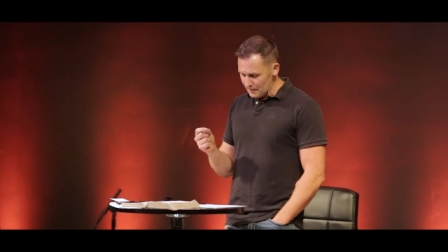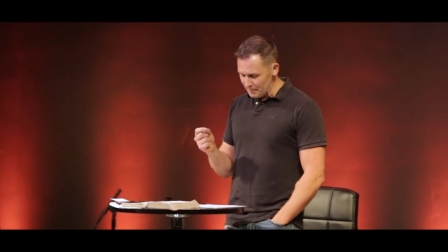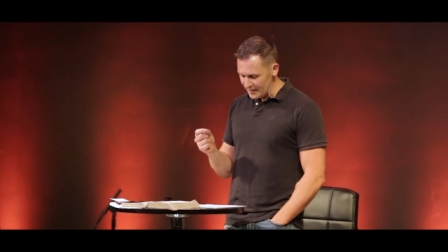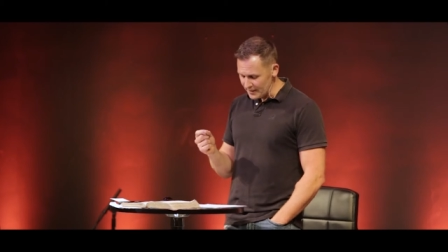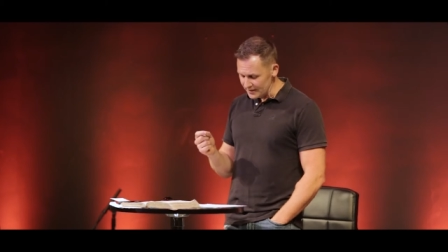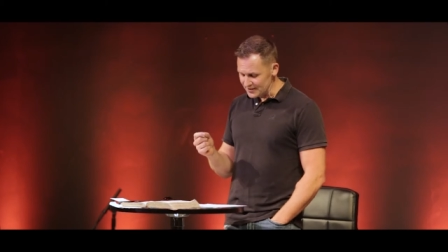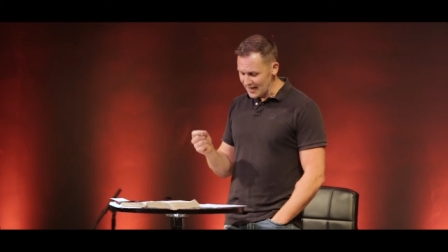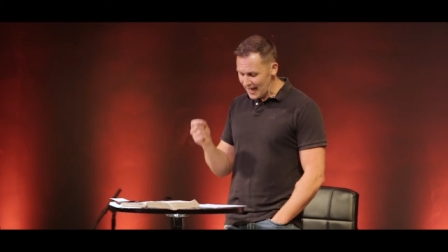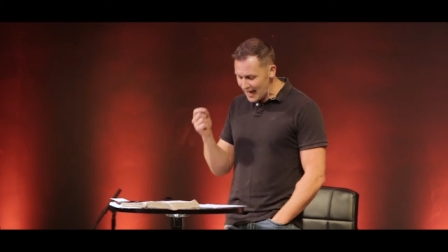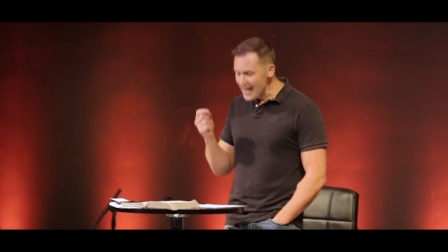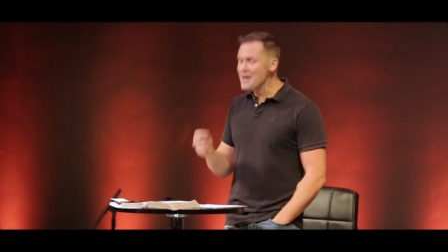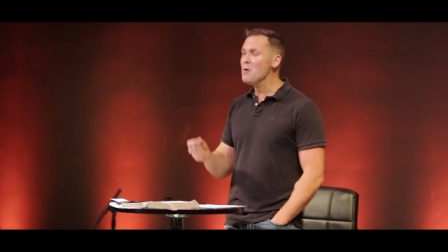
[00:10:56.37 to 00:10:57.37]
because
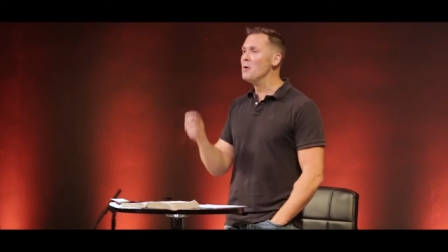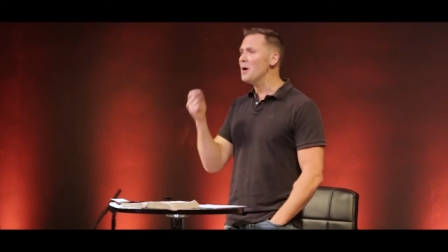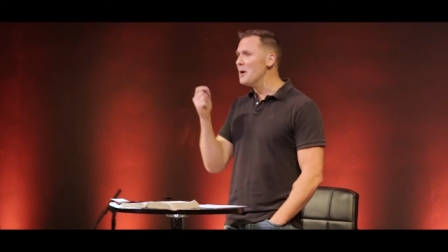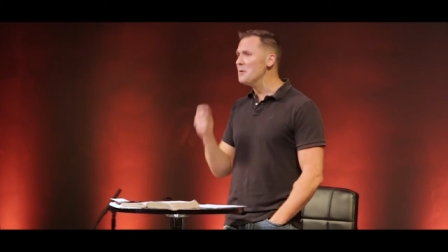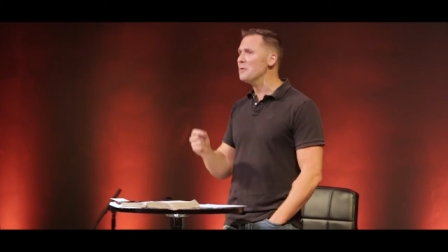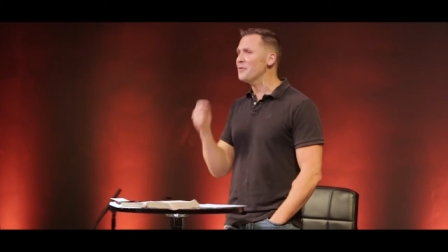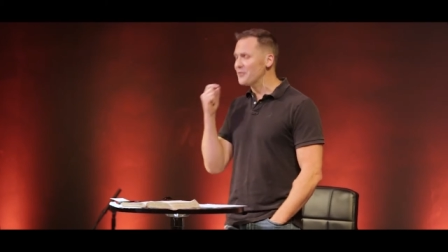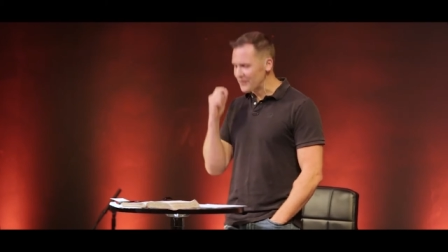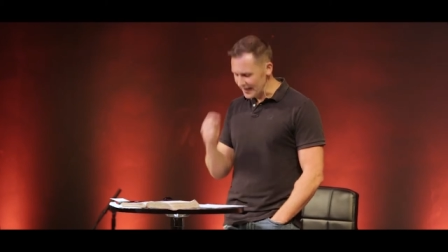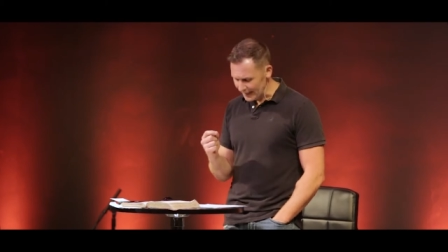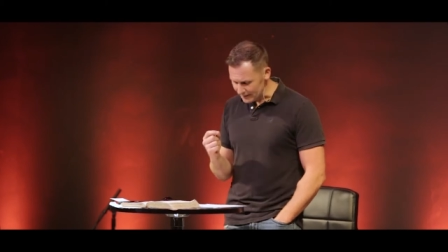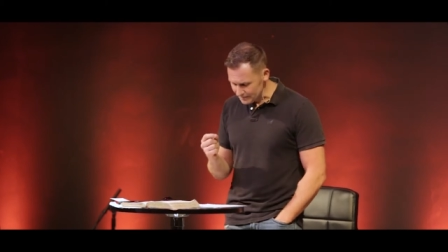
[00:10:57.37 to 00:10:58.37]
I don't
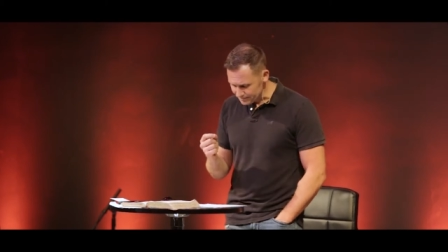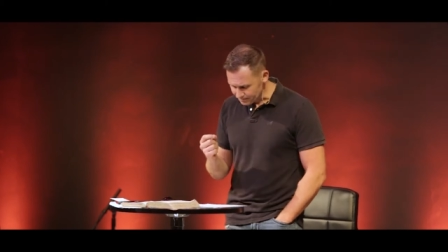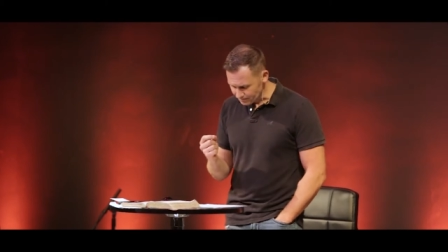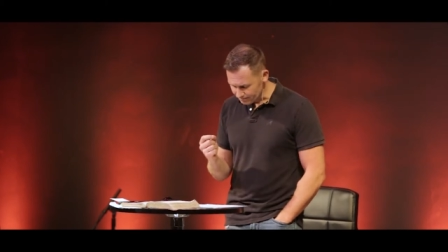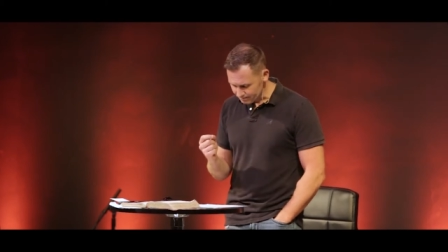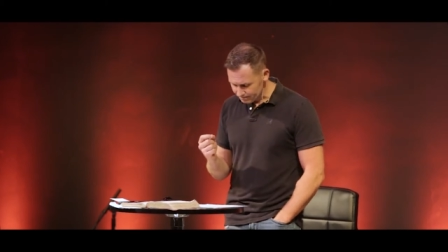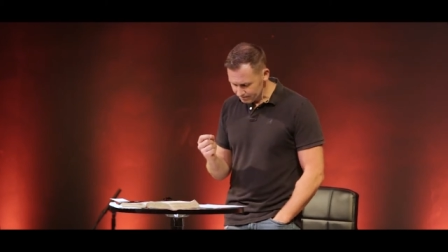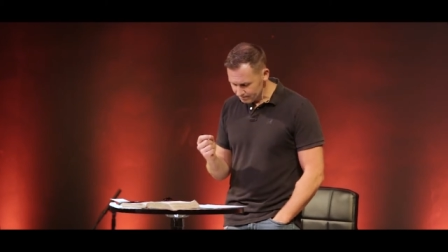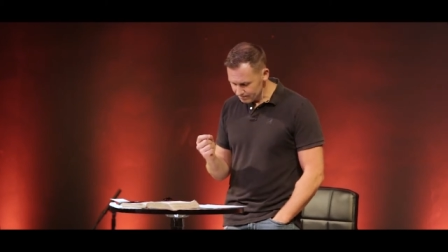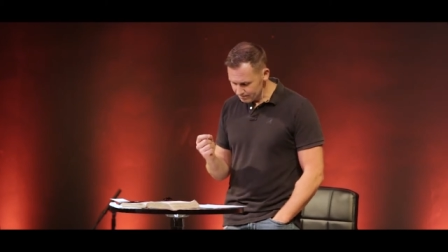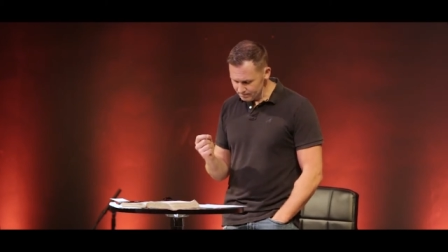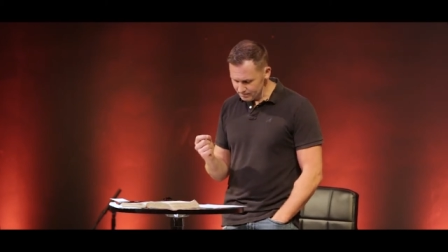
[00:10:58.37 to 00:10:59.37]
understand
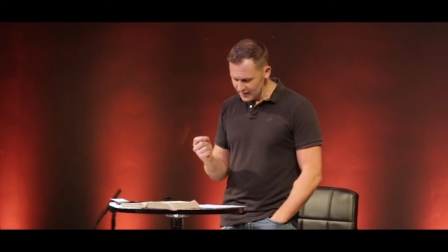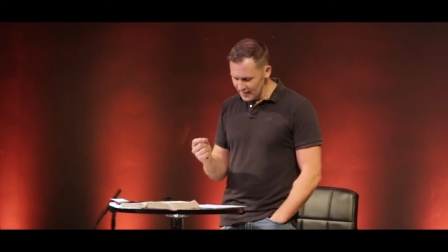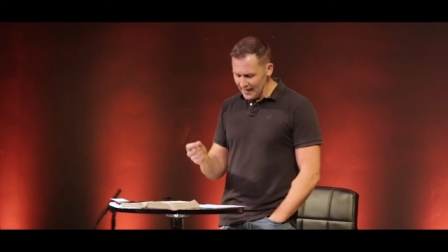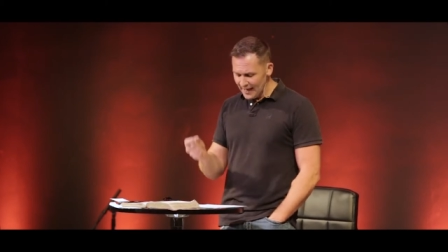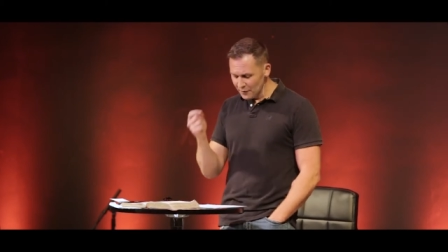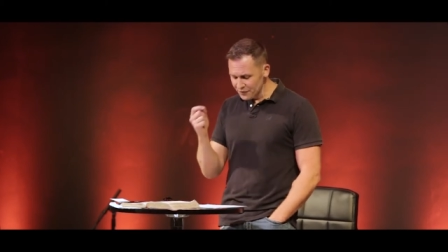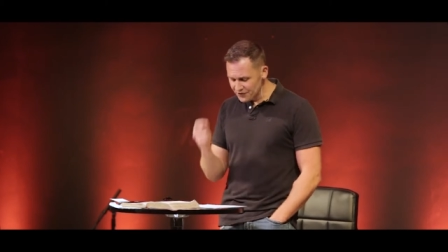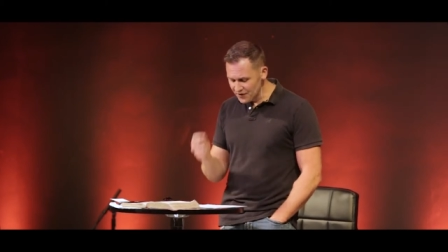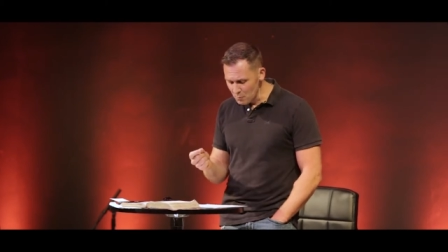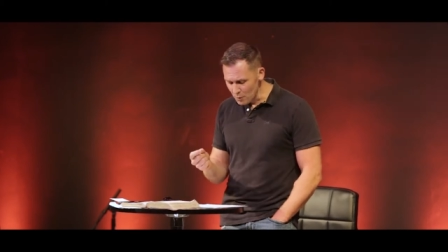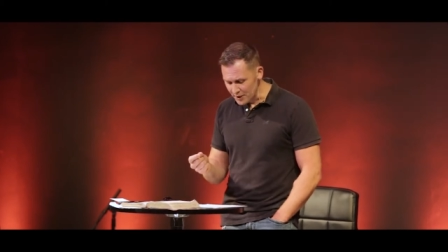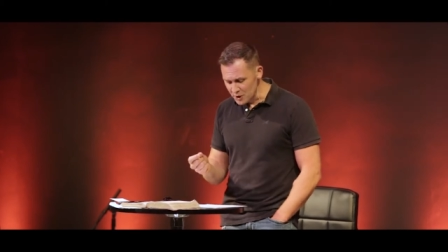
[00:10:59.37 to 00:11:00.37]
how
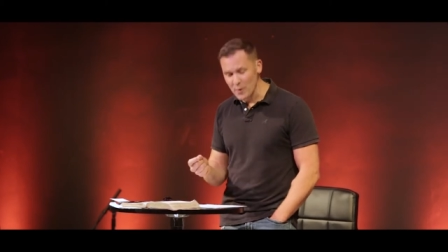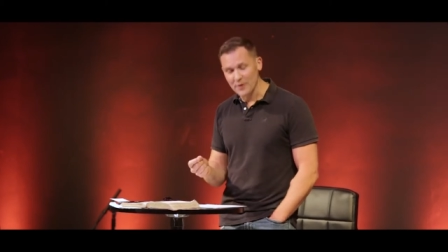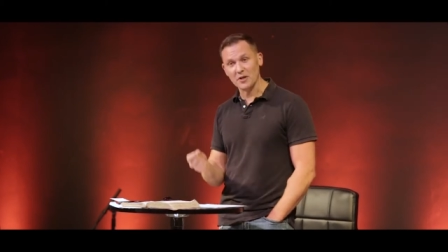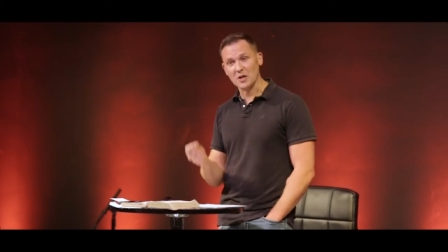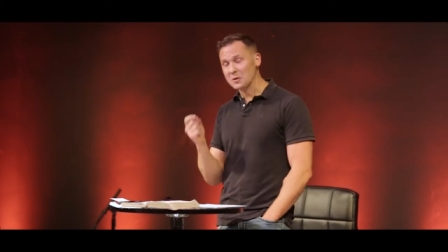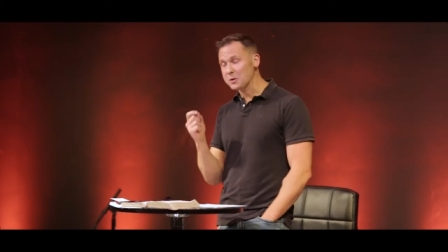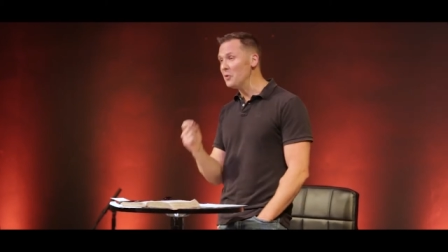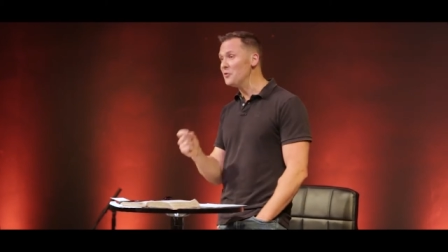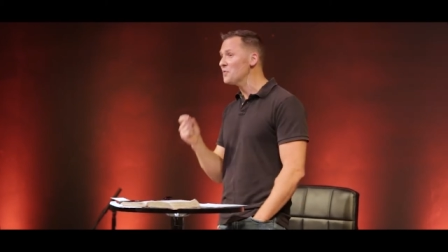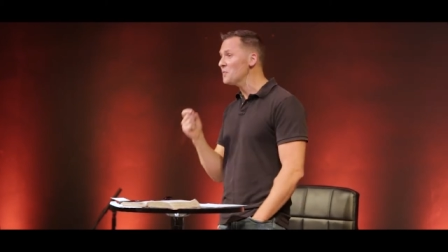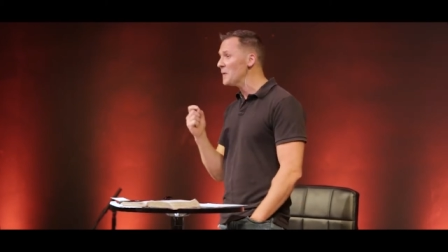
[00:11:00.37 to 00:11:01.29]
someone who has a close